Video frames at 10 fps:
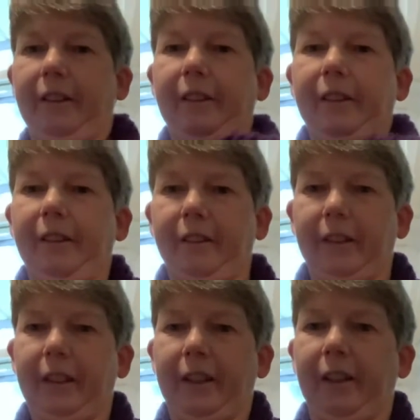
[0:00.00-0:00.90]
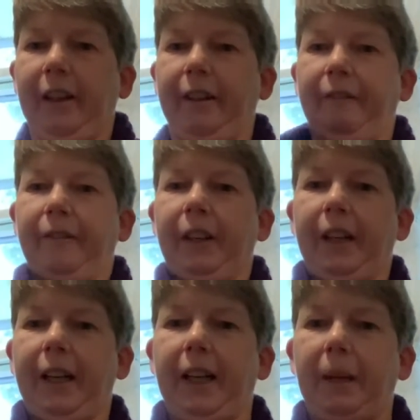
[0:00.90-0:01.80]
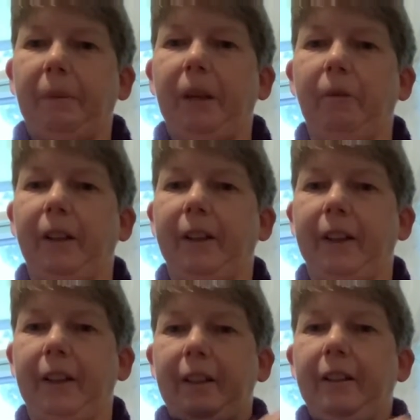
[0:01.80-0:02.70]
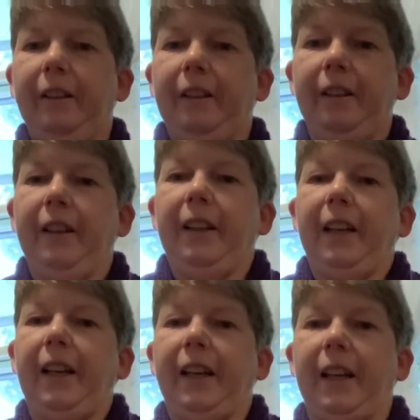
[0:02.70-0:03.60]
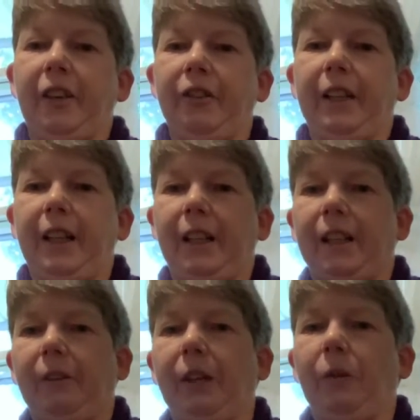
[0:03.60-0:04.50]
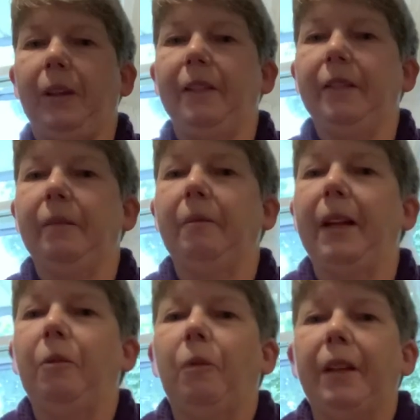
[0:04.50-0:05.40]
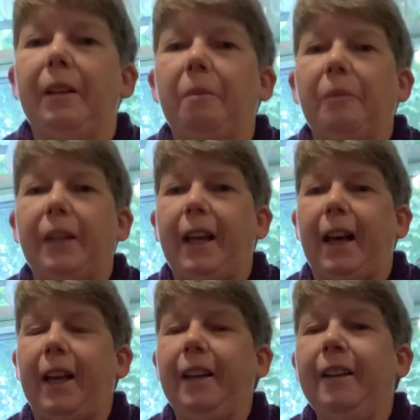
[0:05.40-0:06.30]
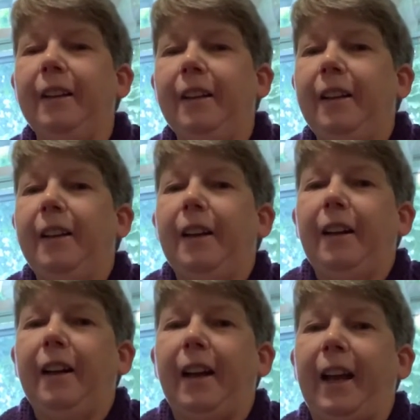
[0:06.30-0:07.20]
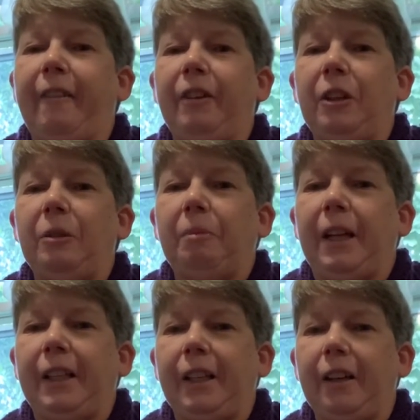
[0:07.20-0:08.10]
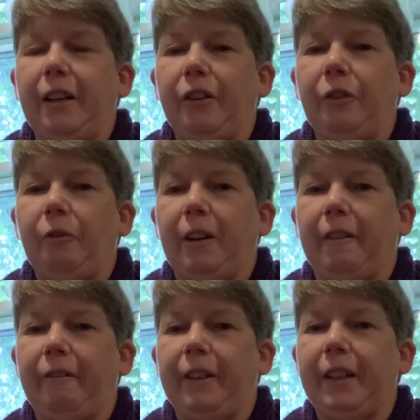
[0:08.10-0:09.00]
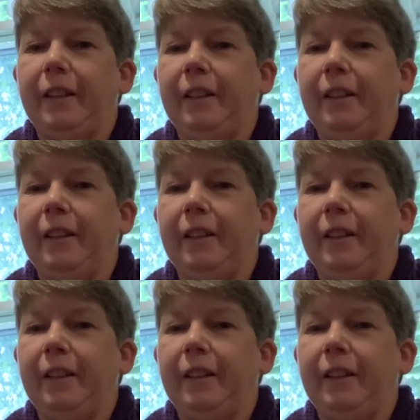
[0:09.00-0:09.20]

So there, I'm very happy with it. And actually I got a request to make one in black. I haven't used black yarn too often